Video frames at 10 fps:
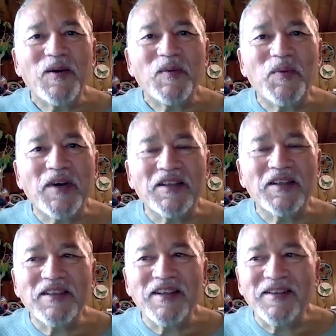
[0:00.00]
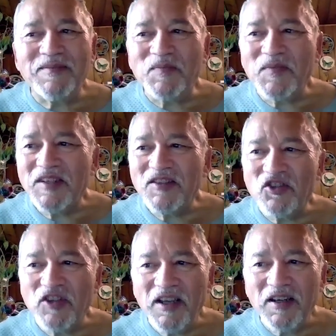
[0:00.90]
But um,
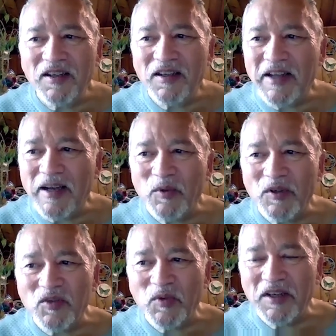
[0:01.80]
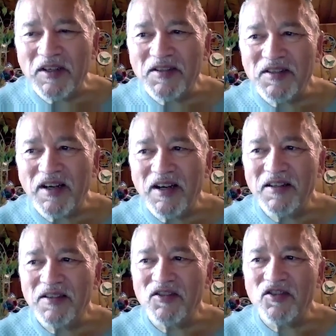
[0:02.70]
Shaena Lambert's writing
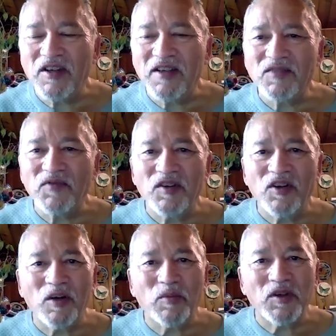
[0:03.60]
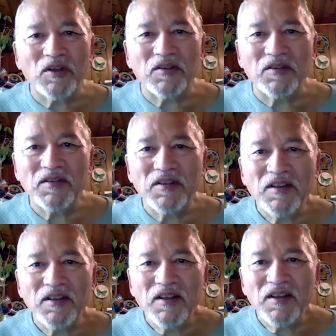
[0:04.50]
style is just phenomenal.
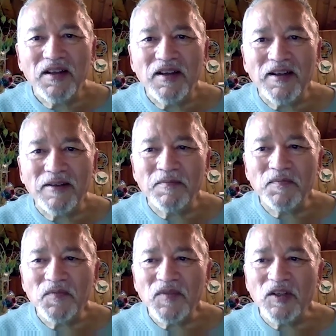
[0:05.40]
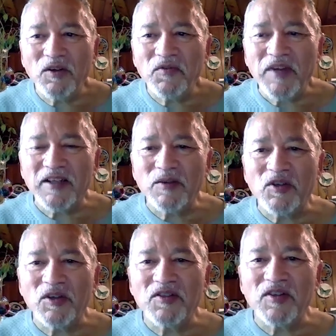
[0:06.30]
Um, you know, in fact, I was
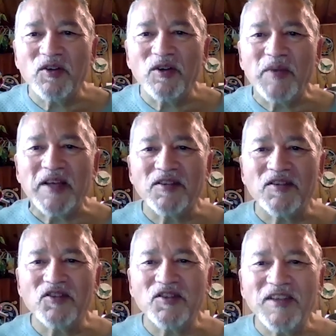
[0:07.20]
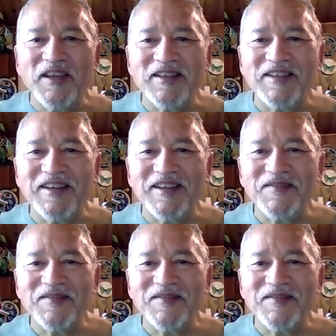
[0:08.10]
going to send her a message and uh,